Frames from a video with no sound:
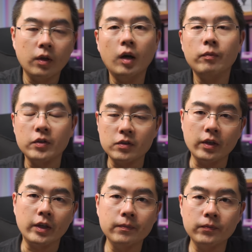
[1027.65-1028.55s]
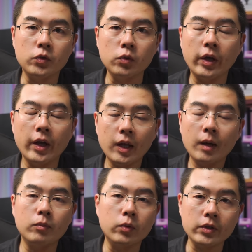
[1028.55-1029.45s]
obviously, you end
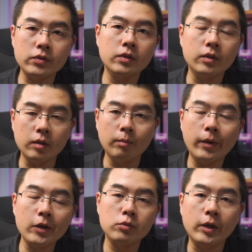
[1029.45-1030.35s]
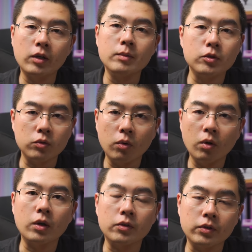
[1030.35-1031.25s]
up with a much better imaging
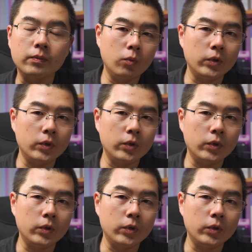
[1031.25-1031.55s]
quality.